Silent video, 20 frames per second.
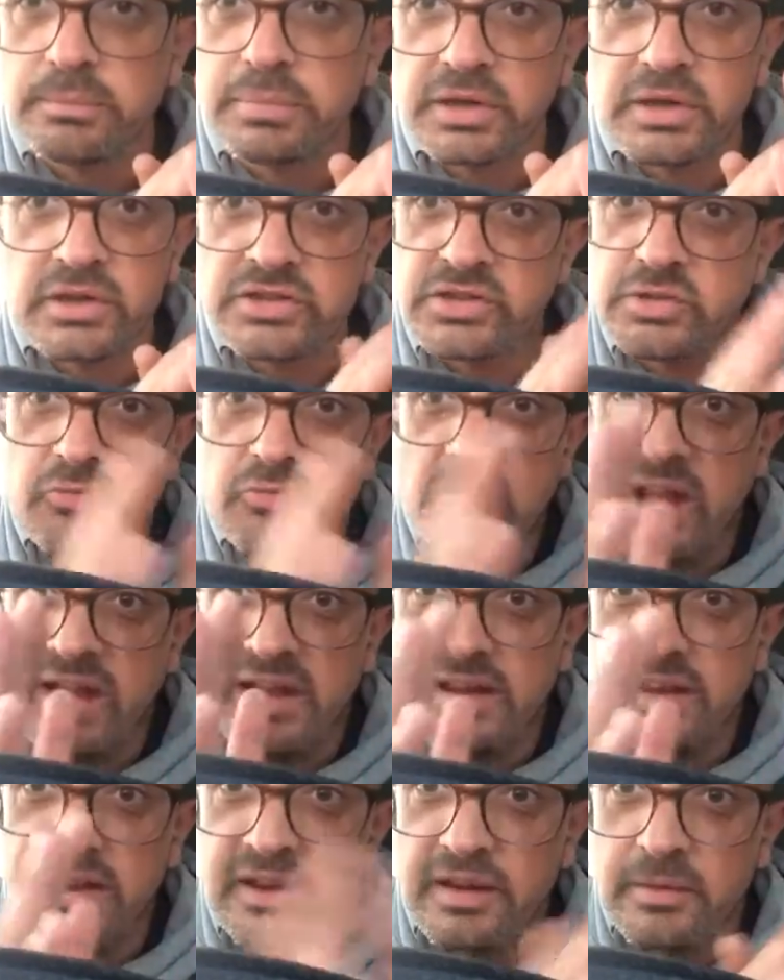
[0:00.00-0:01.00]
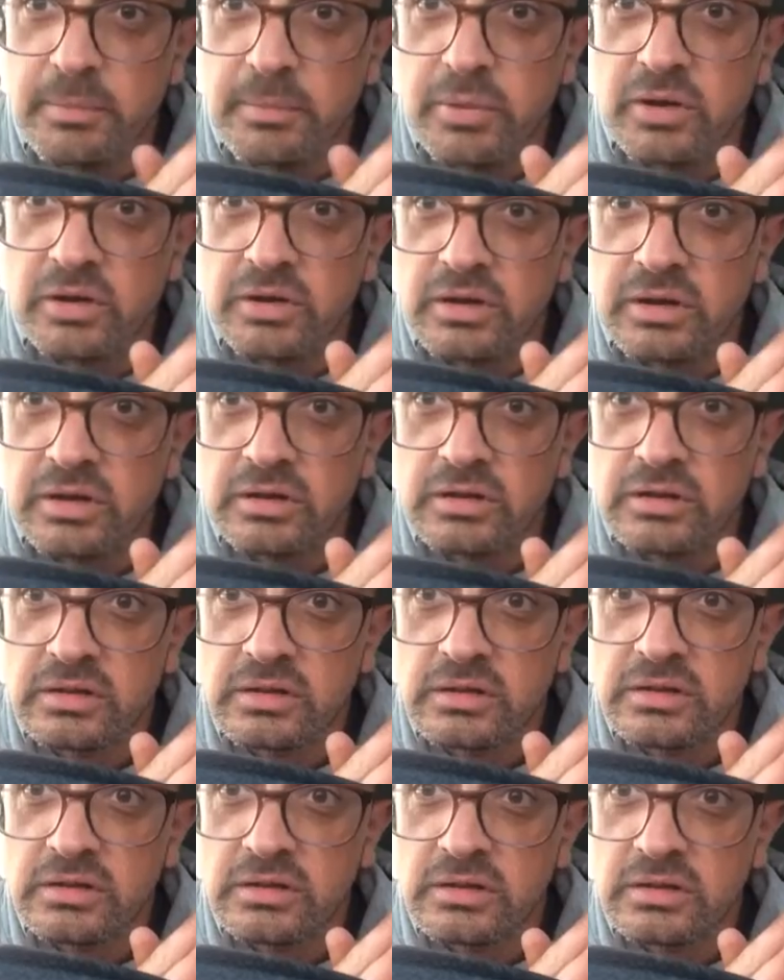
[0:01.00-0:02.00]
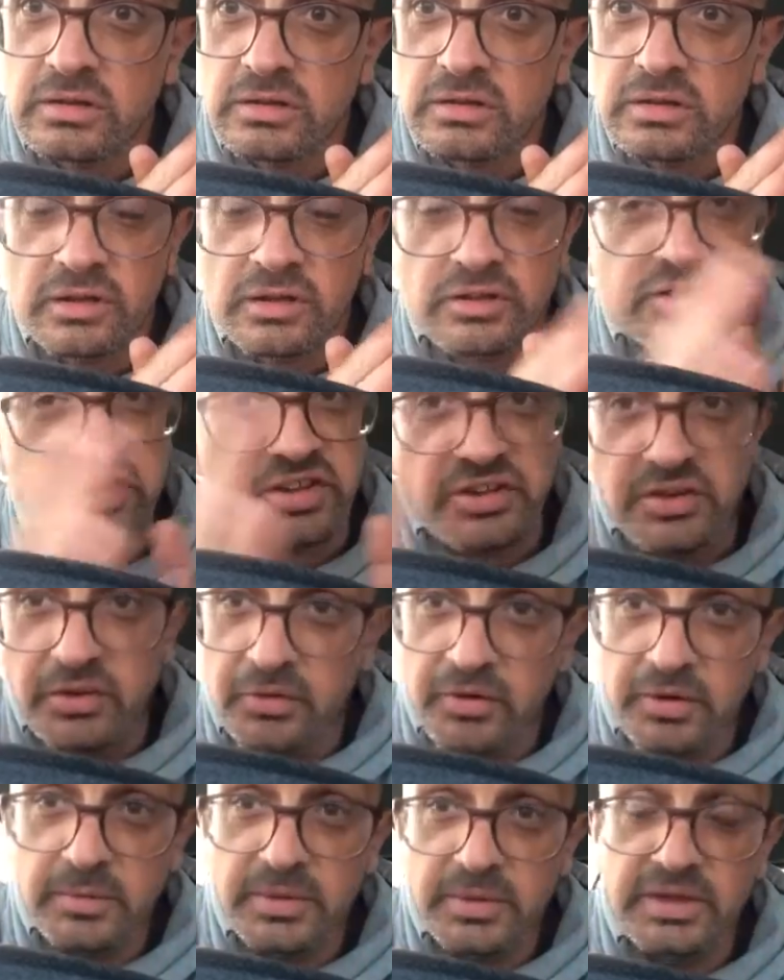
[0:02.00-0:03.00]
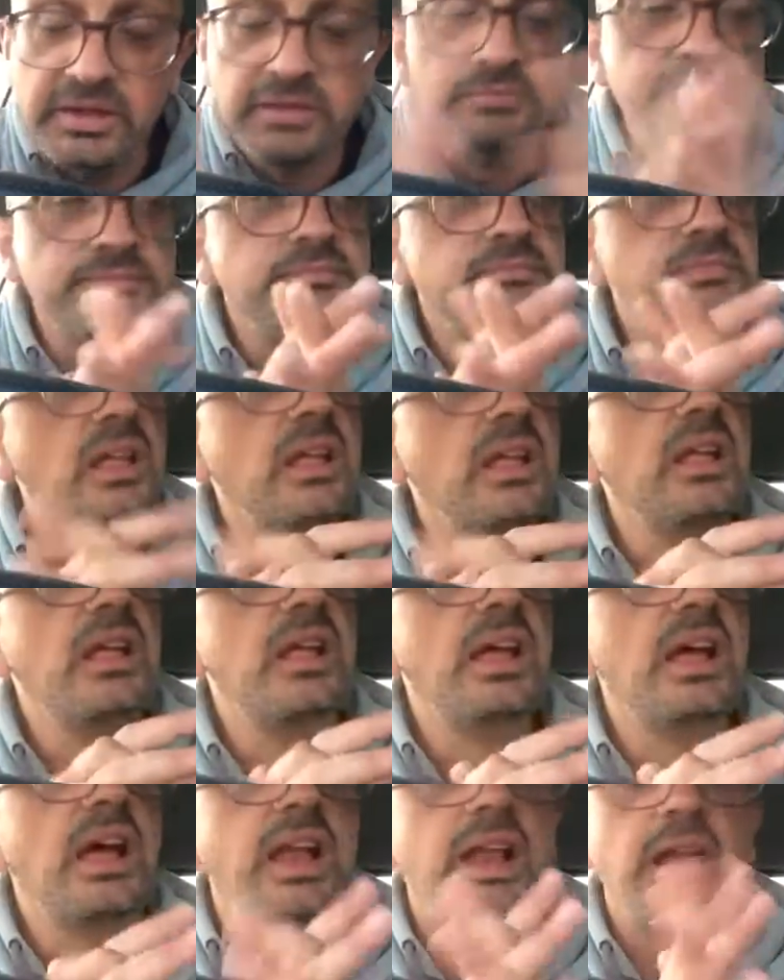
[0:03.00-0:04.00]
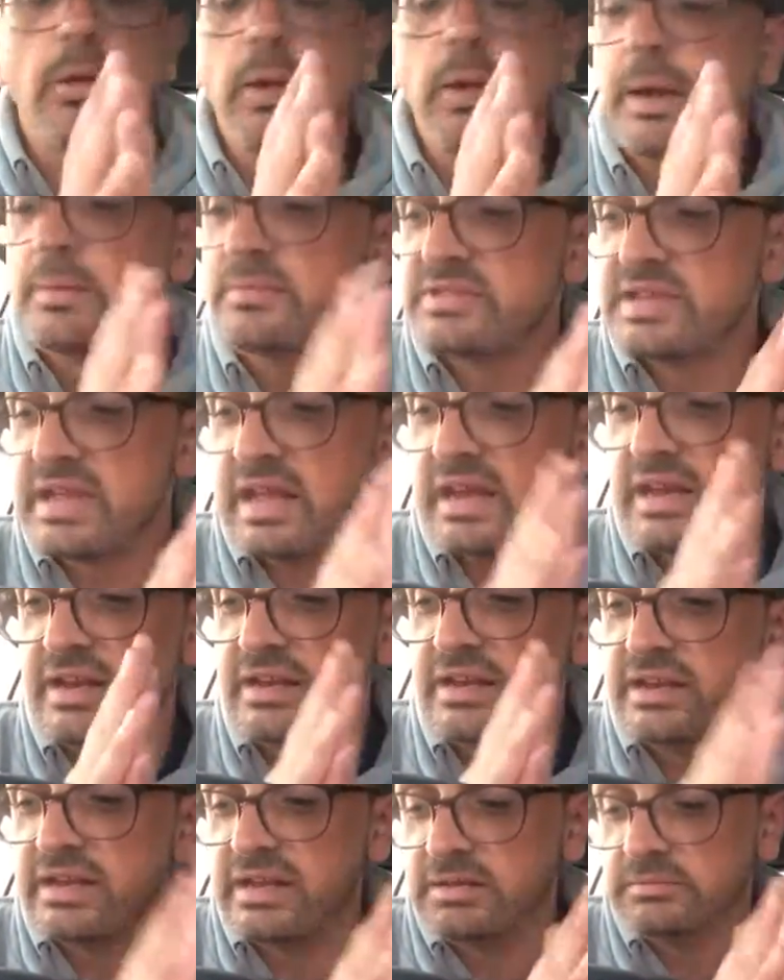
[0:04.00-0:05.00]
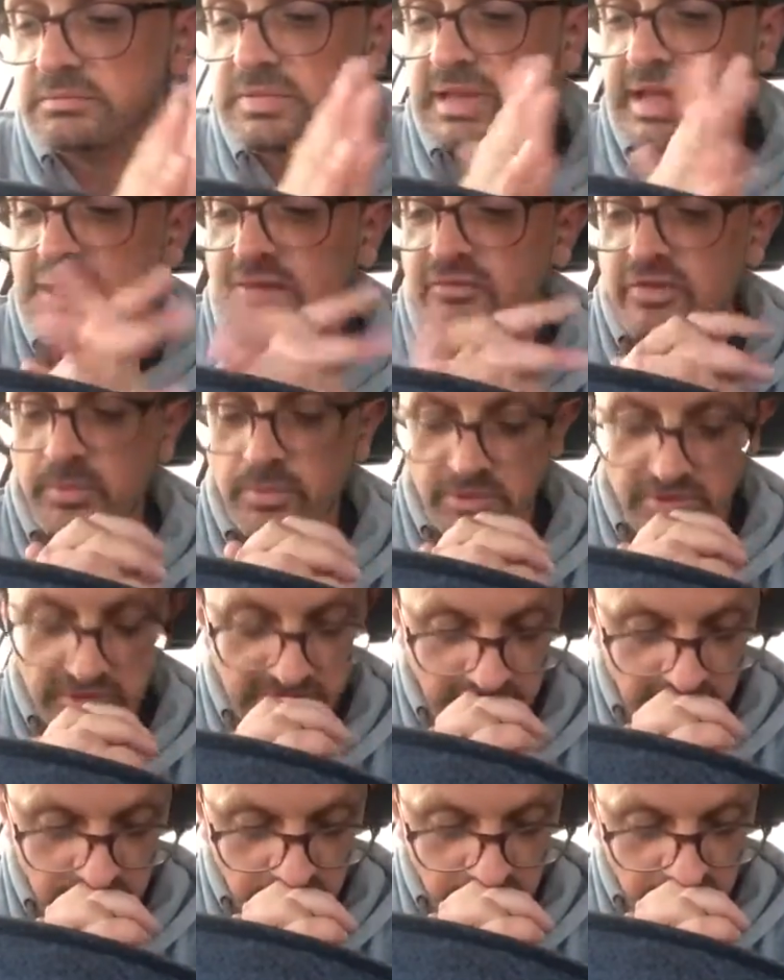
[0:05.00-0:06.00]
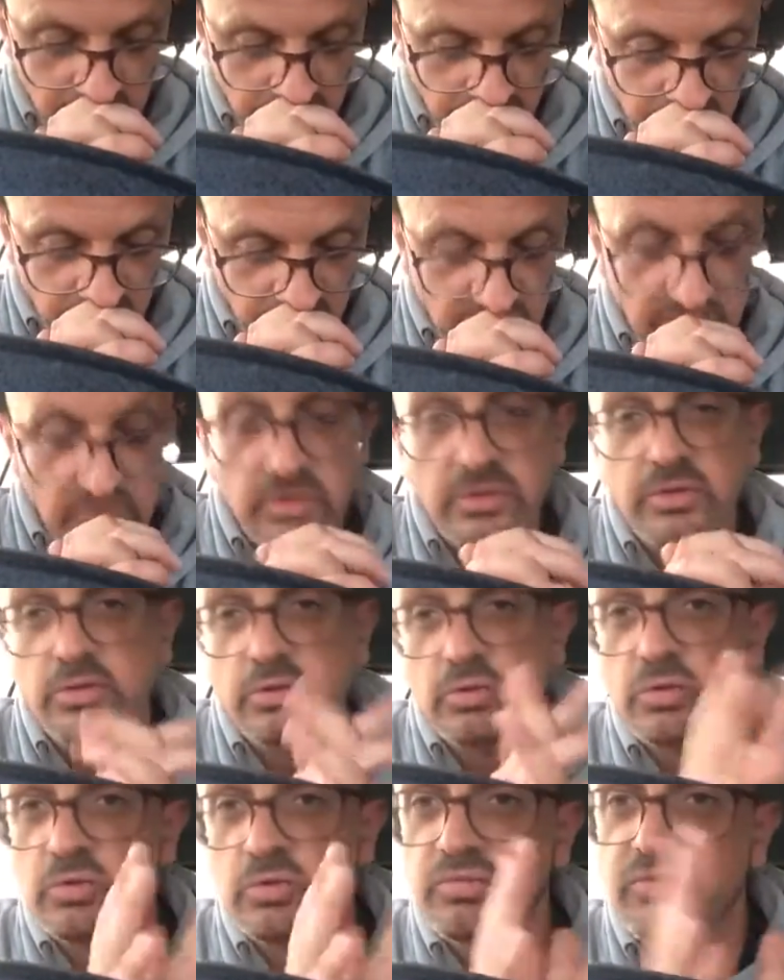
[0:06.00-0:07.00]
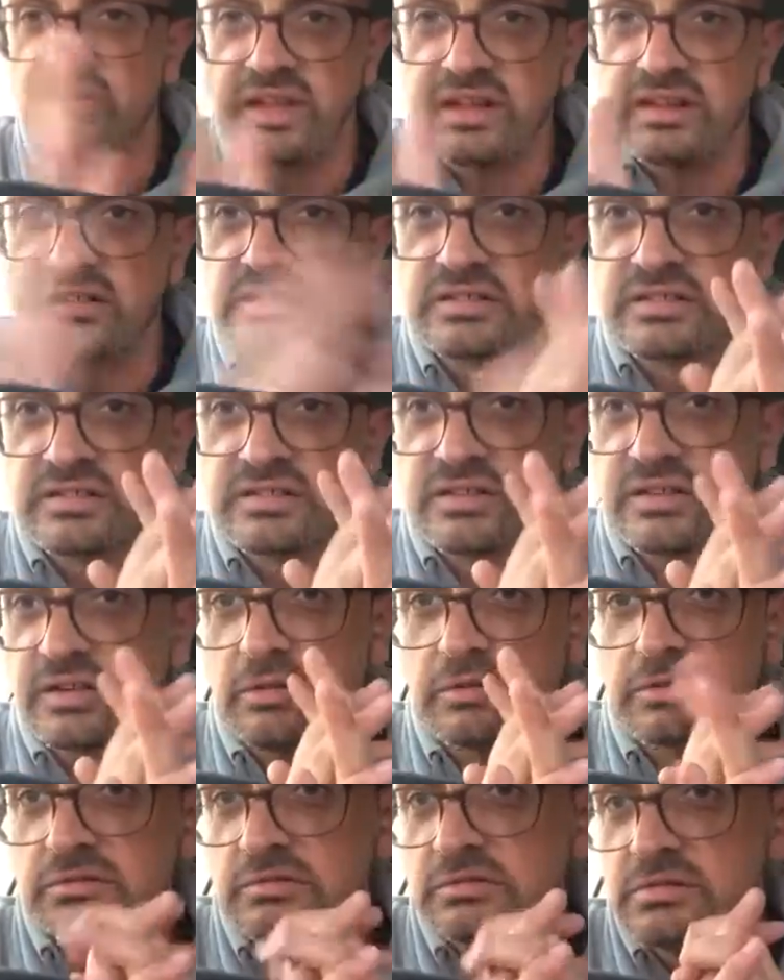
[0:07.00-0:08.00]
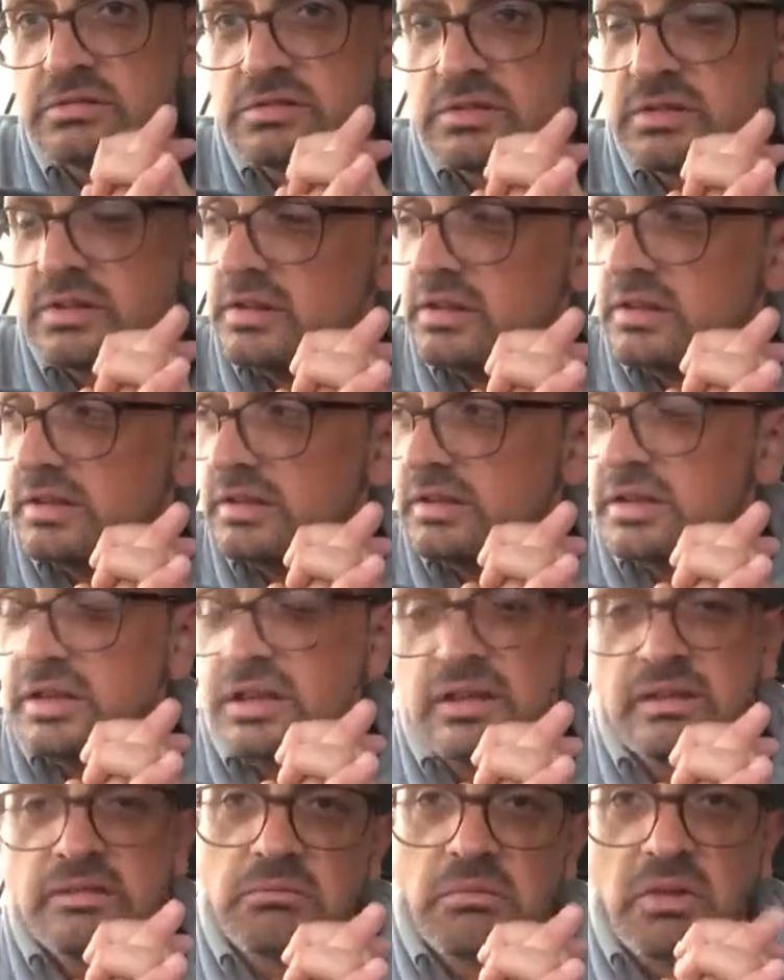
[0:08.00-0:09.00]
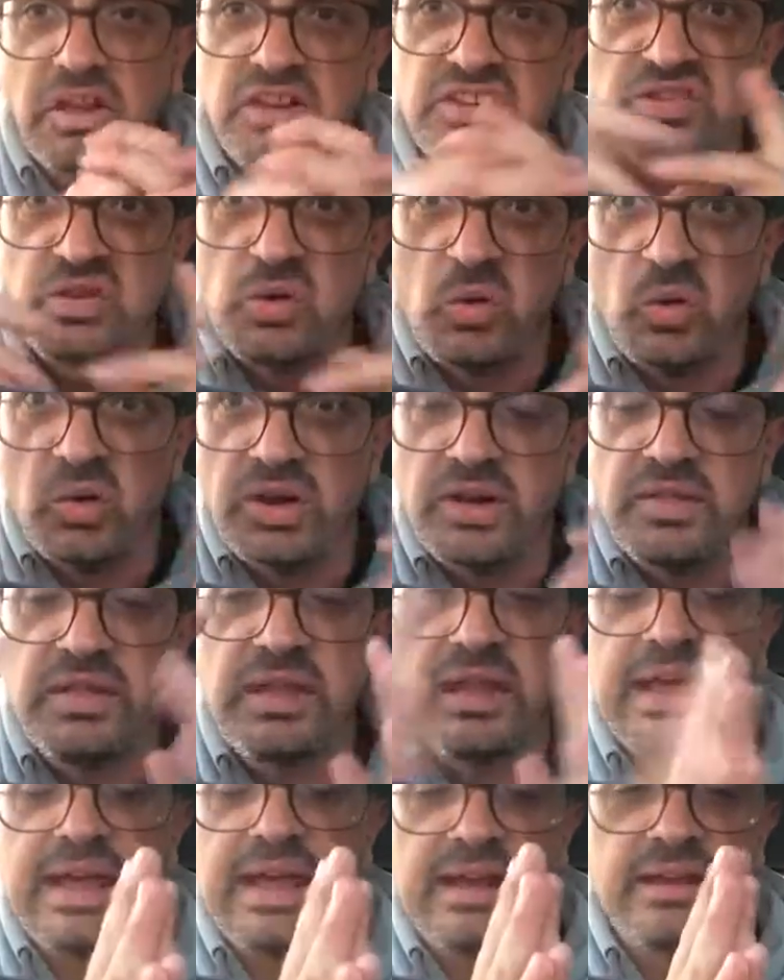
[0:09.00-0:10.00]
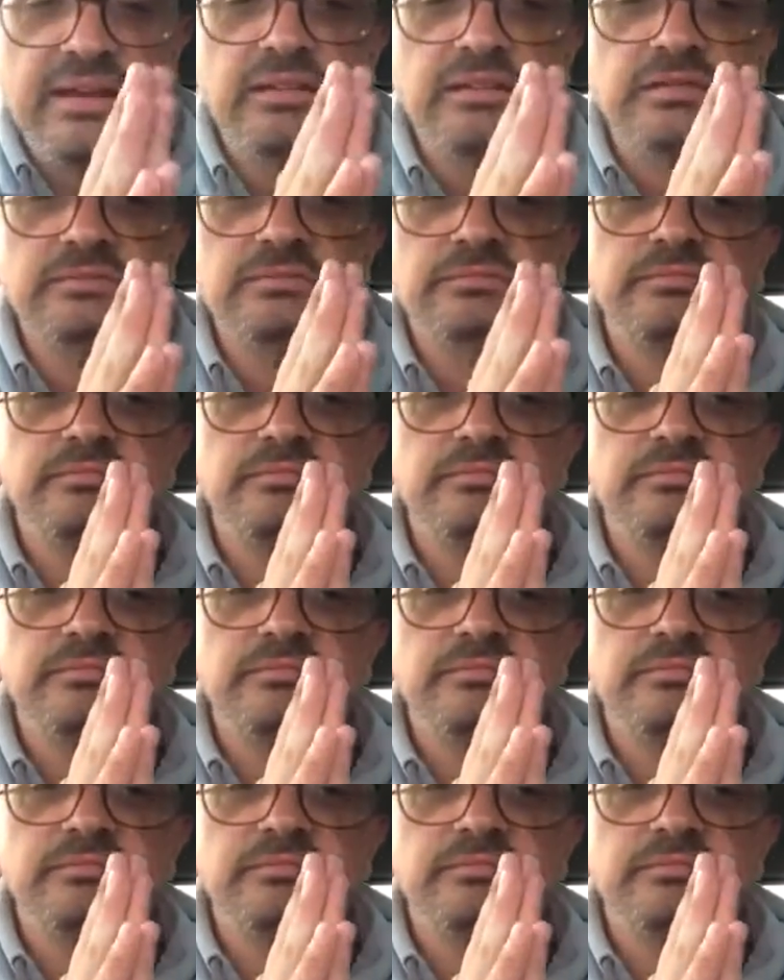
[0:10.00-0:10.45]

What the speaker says: because you read it in a book. Do you know what I mean? Now I'm telling everybody who thinks, you know, it's all in the head,